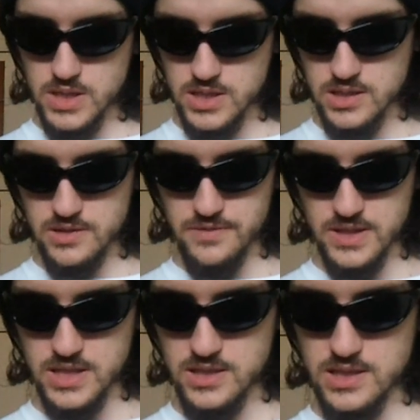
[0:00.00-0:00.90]
But this is a
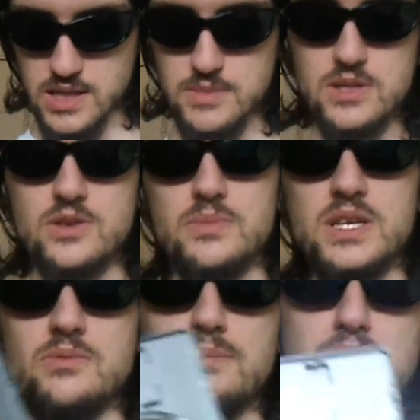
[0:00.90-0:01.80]
fantastic game. This is
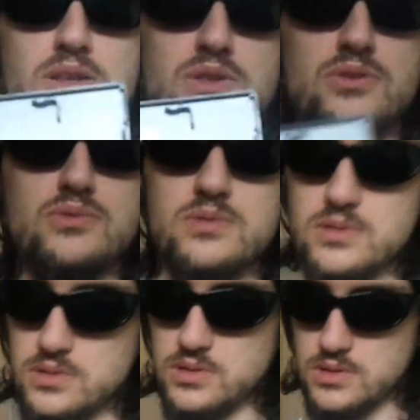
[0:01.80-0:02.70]
complete with manual.